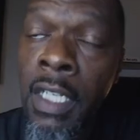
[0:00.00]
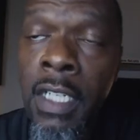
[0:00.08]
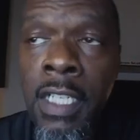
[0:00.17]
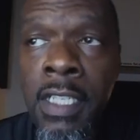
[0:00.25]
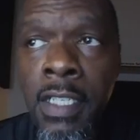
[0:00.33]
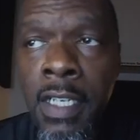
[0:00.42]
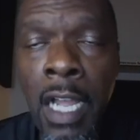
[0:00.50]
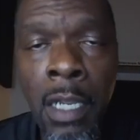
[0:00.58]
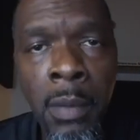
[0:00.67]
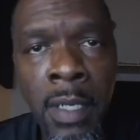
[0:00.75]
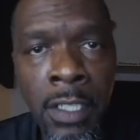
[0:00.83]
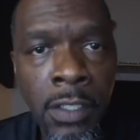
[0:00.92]
this is a
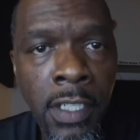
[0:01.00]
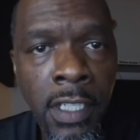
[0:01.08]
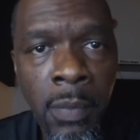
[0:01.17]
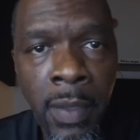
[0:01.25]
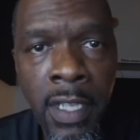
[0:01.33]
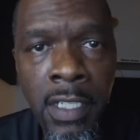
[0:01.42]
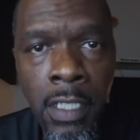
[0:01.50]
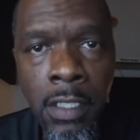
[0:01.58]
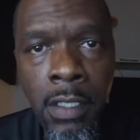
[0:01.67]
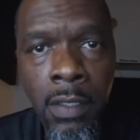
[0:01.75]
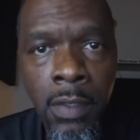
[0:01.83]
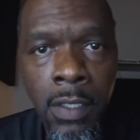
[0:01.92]
document that you need to pay
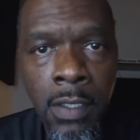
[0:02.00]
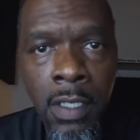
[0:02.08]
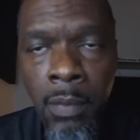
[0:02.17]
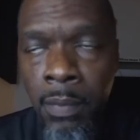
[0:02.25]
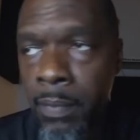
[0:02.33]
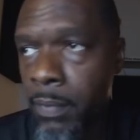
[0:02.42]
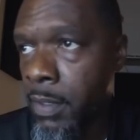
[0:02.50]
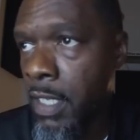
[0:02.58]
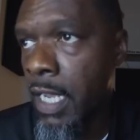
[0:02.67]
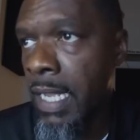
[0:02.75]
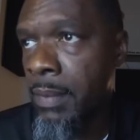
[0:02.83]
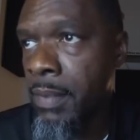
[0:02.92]
attention to, because
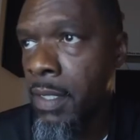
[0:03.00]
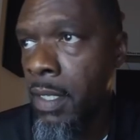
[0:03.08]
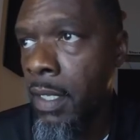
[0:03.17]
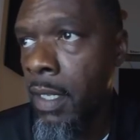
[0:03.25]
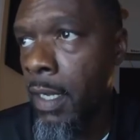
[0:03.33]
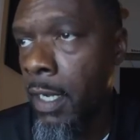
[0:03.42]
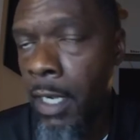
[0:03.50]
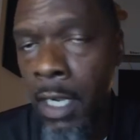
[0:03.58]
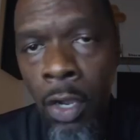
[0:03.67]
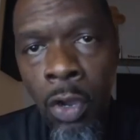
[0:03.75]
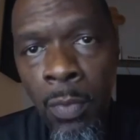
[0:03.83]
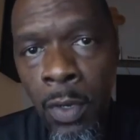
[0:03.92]
sometimes
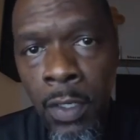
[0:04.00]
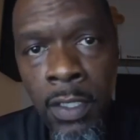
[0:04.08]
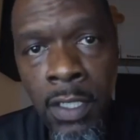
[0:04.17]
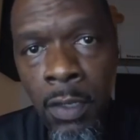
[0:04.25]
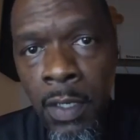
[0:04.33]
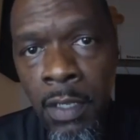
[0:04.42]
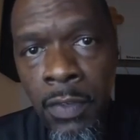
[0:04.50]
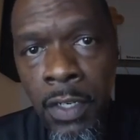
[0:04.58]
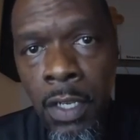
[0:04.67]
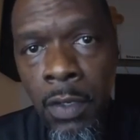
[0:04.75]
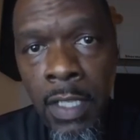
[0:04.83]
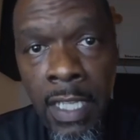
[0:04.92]
homeowners don't even
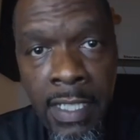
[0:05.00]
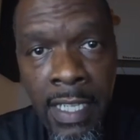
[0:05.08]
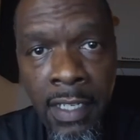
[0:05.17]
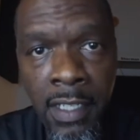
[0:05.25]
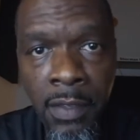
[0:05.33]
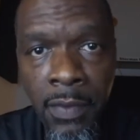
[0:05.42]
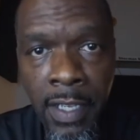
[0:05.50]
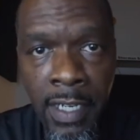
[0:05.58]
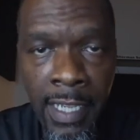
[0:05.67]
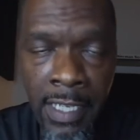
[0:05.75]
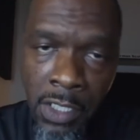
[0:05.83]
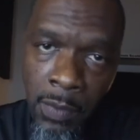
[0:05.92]
know that they live in
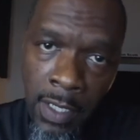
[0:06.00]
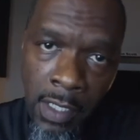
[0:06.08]
an HOA